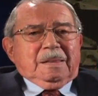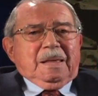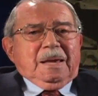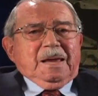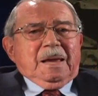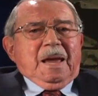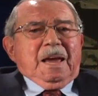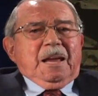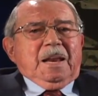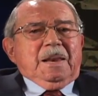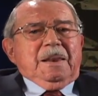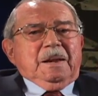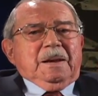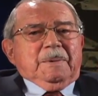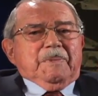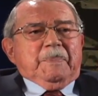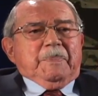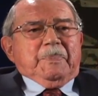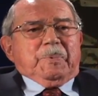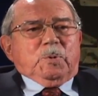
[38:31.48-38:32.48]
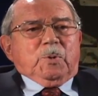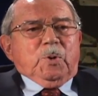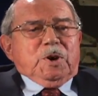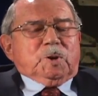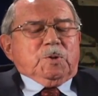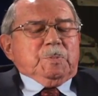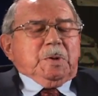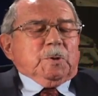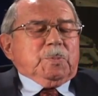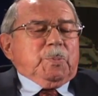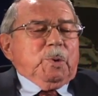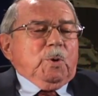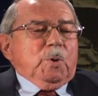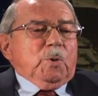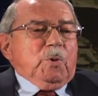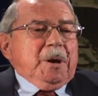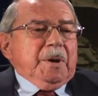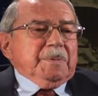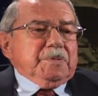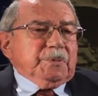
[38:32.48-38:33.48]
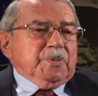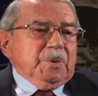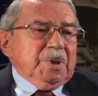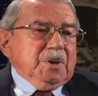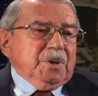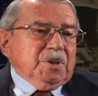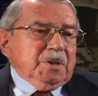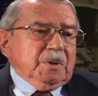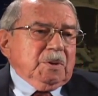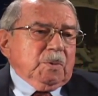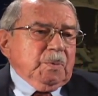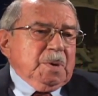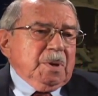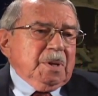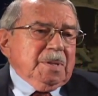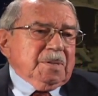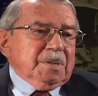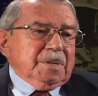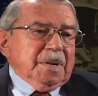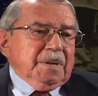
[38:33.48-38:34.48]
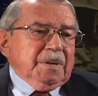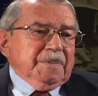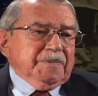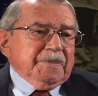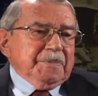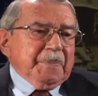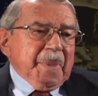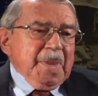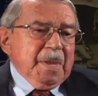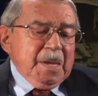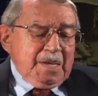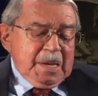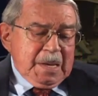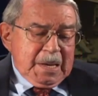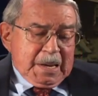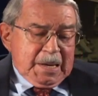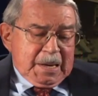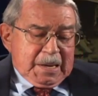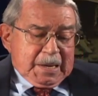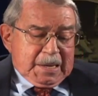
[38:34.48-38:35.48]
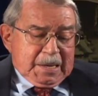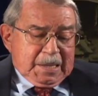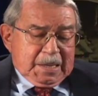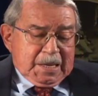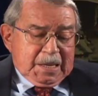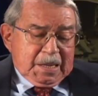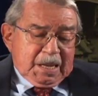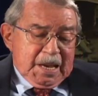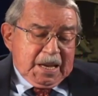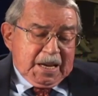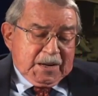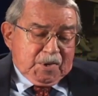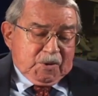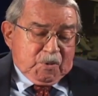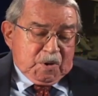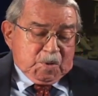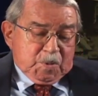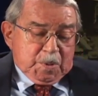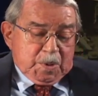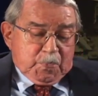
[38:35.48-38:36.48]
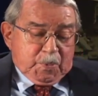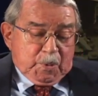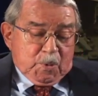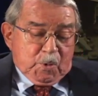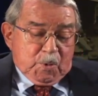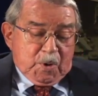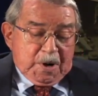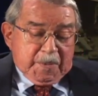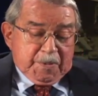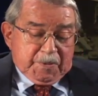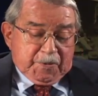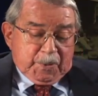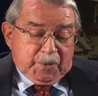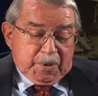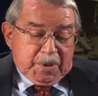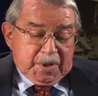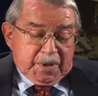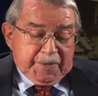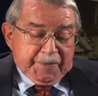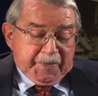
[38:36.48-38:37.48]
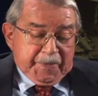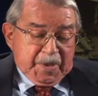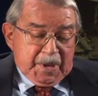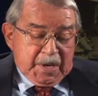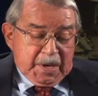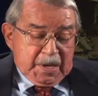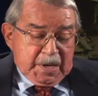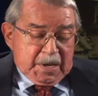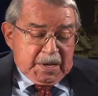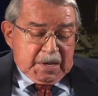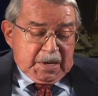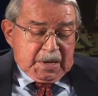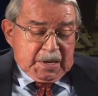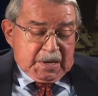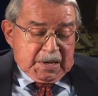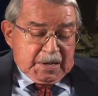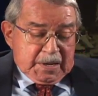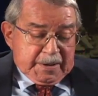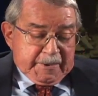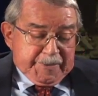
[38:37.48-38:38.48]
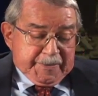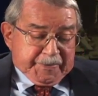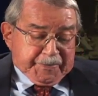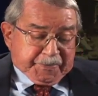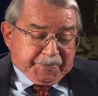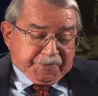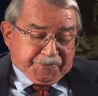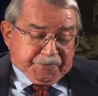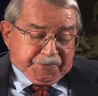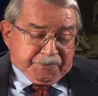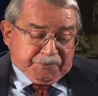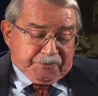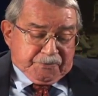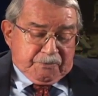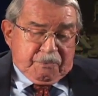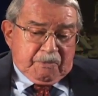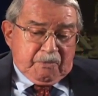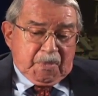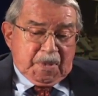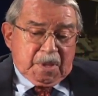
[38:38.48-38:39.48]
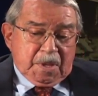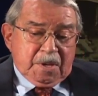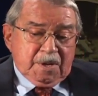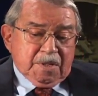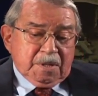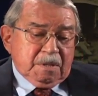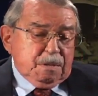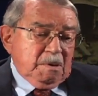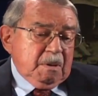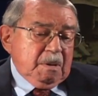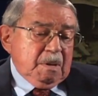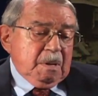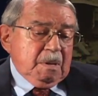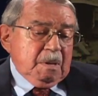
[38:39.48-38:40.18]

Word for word: they had uh, Christmas programs for the children and stuff. And then they had Christmas programs for the, um, just